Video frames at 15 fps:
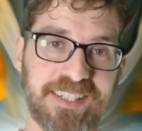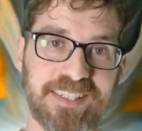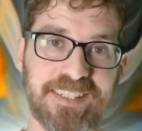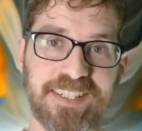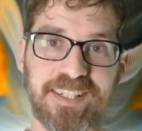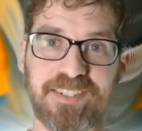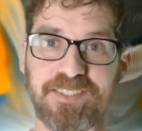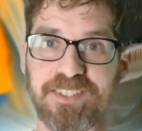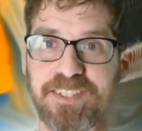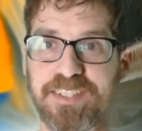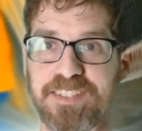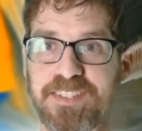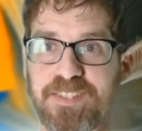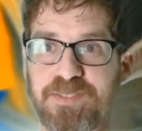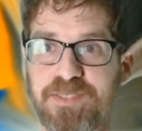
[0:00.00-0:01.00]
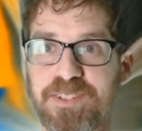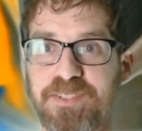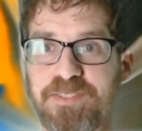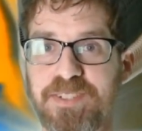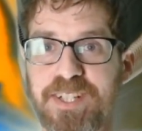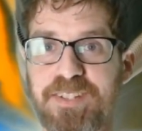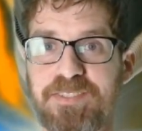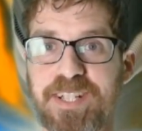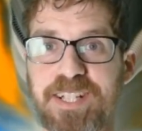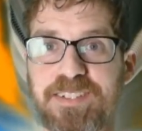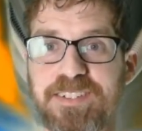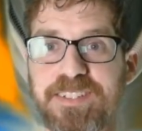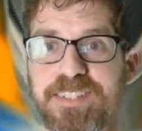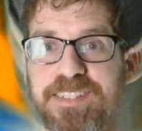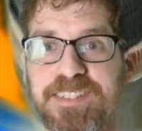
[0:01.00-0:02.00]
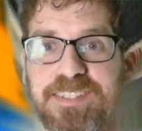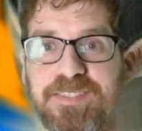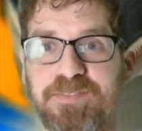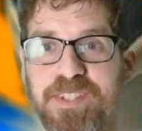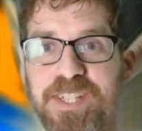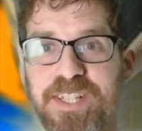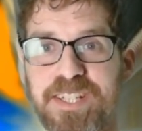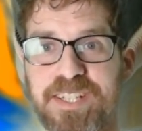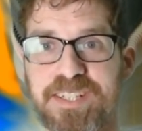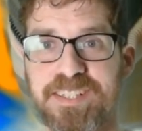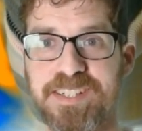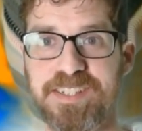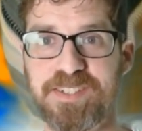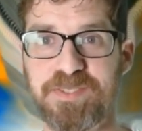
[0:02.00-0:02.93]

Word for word: That was 25 hours and some change.